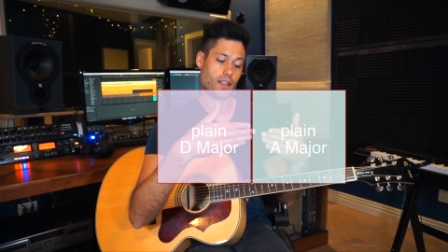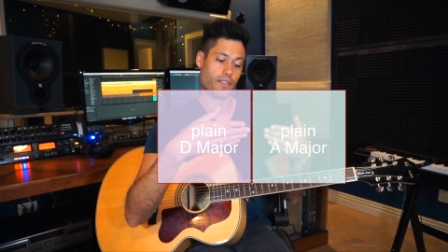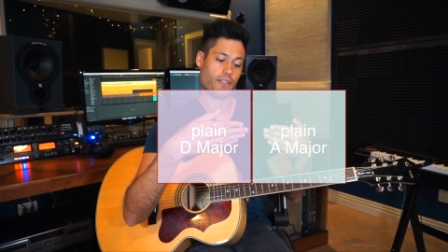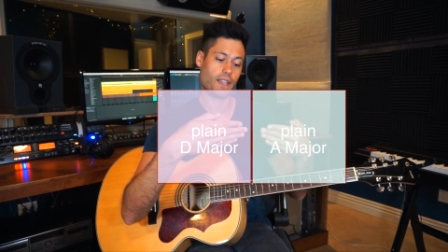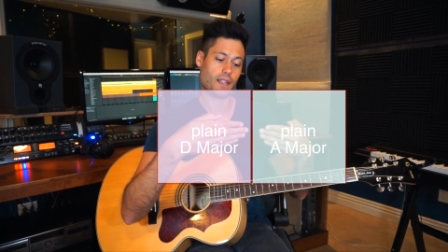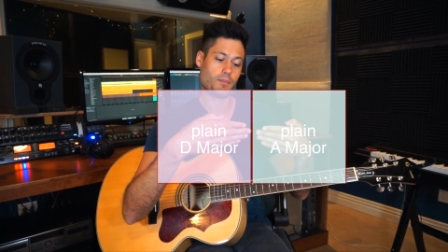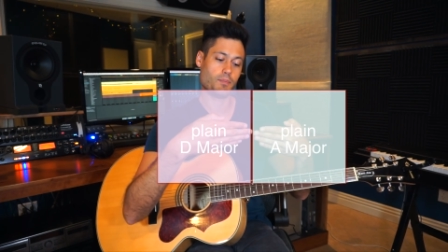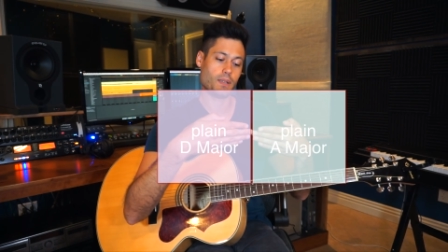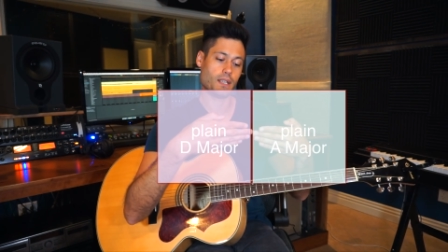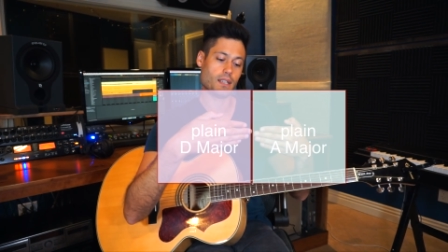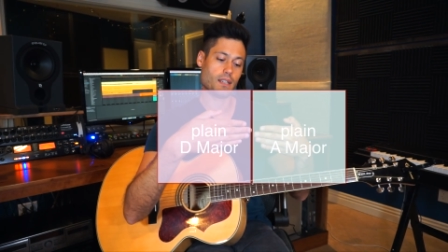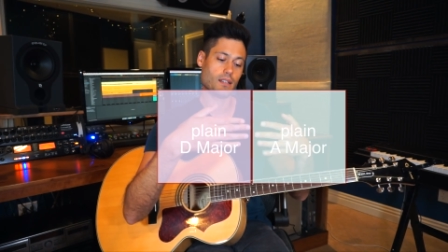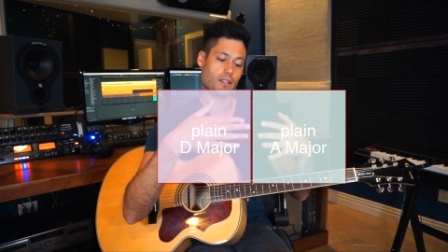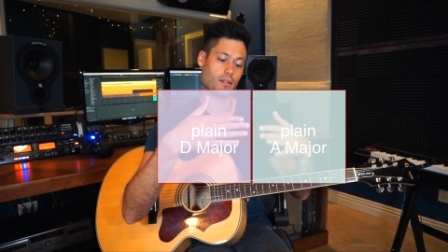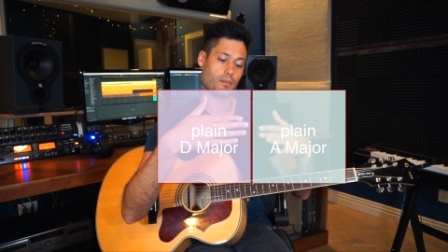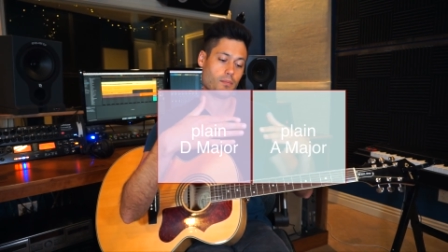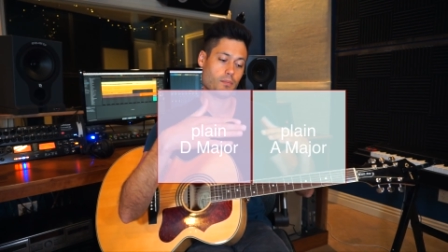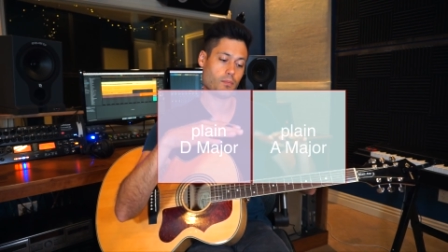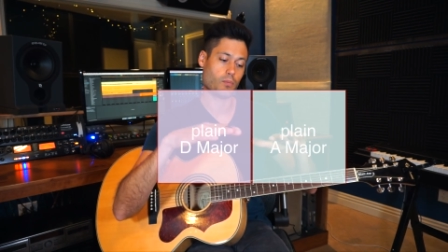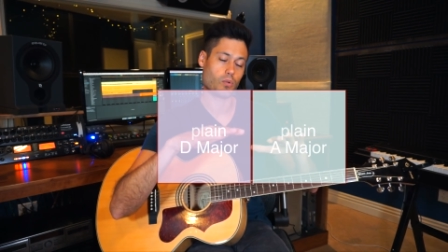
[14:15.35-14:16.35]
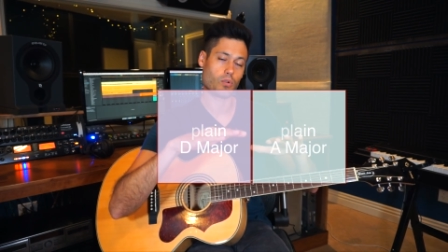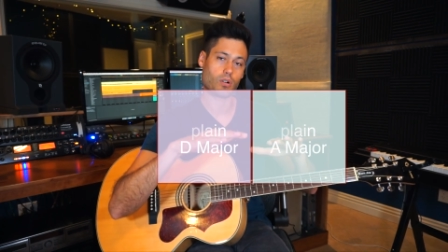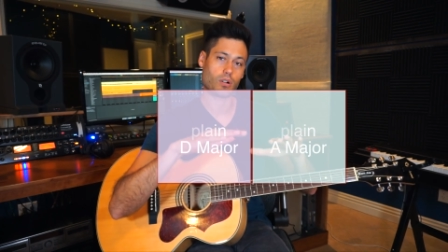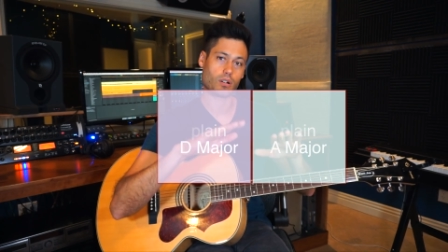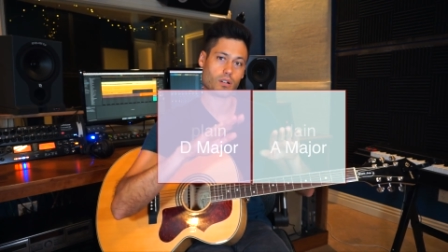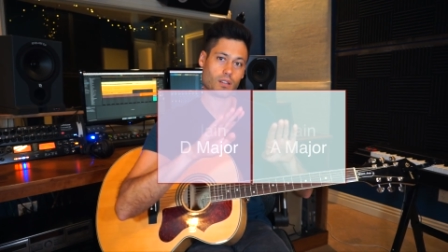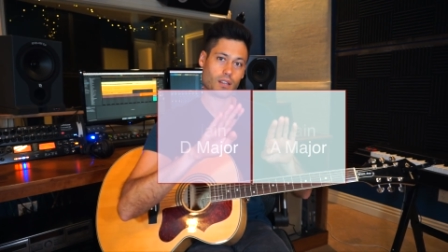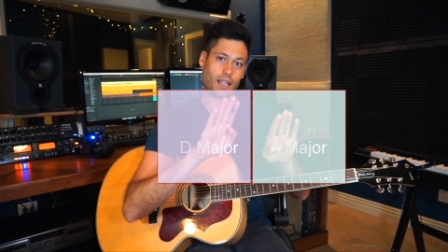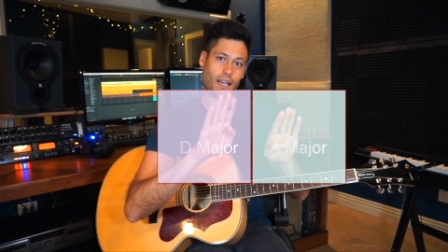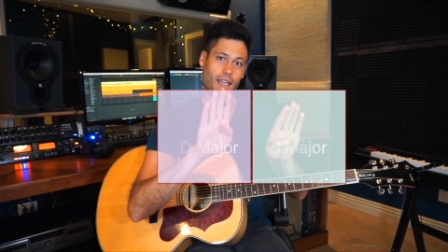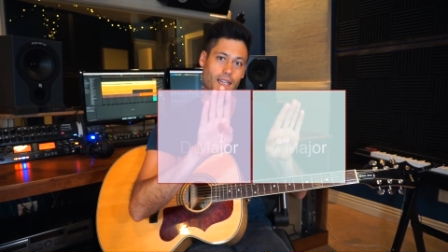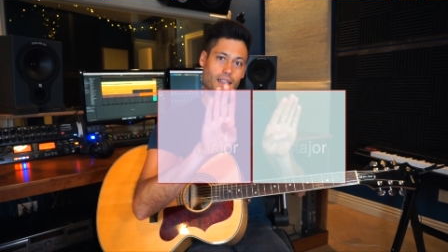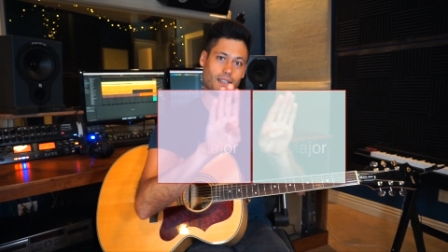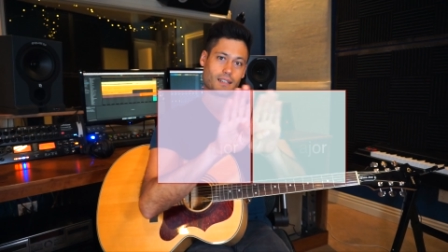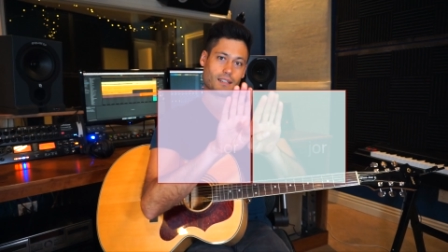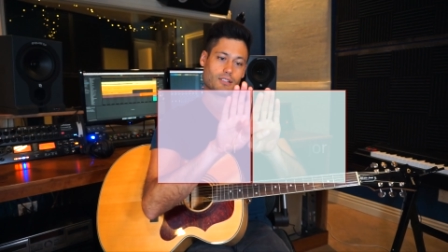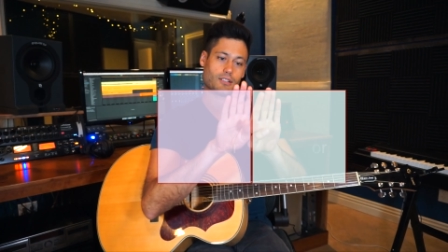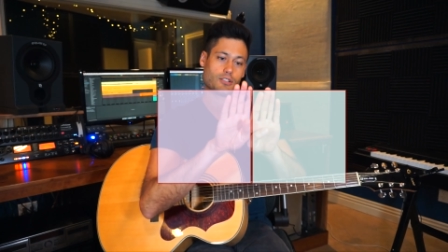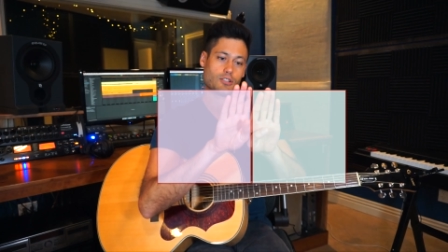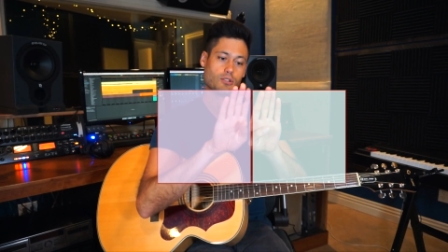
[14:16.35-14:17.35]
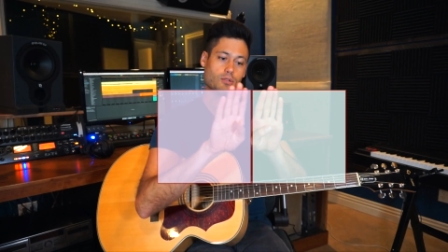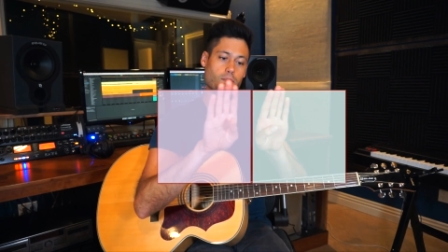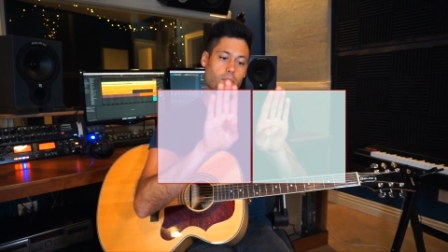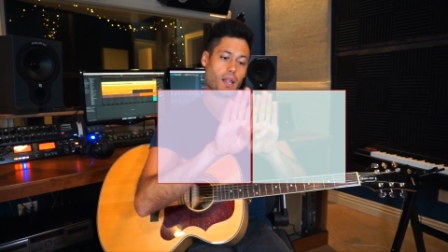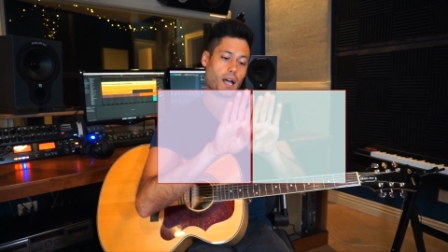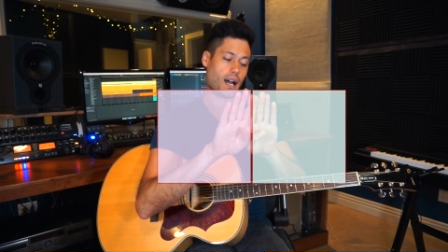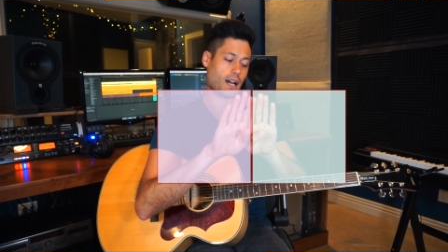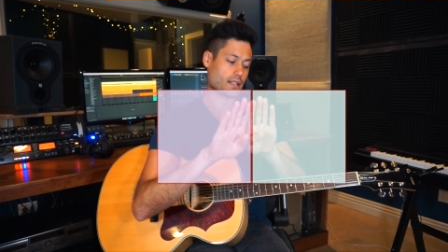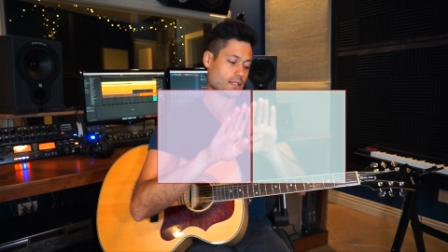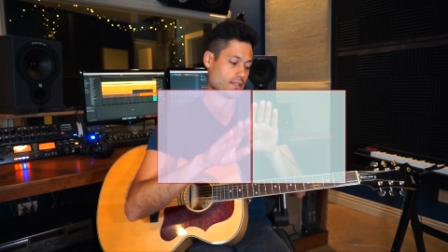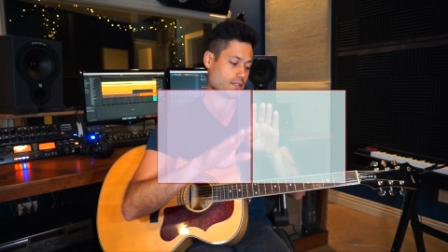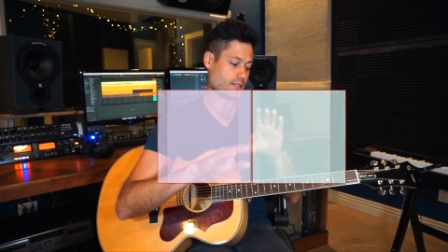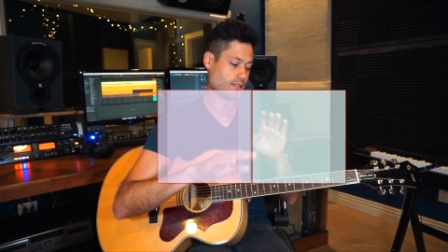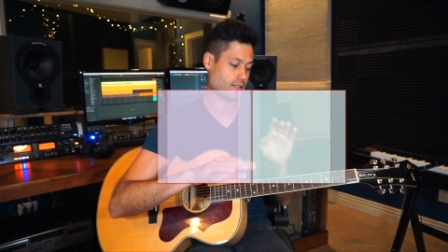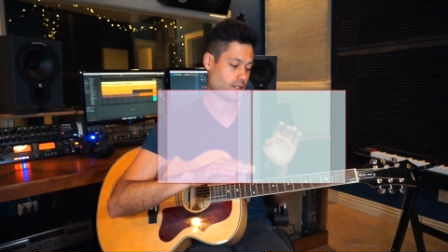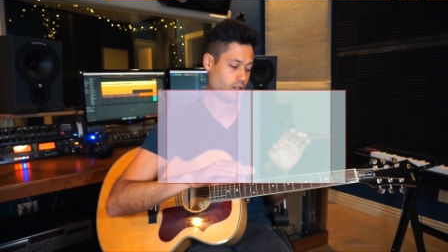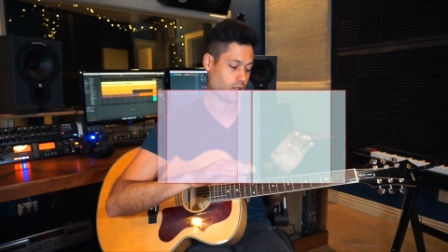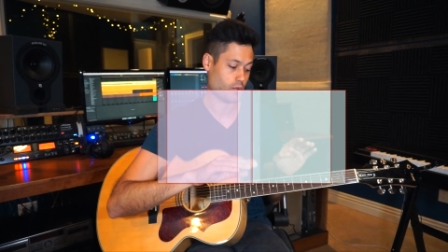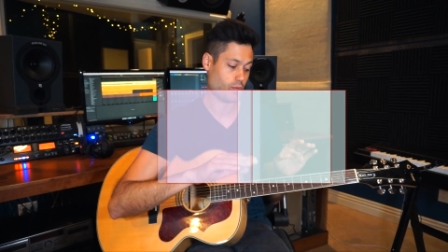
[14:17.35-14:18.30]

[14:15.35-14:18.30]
they'd be more like 2 blocks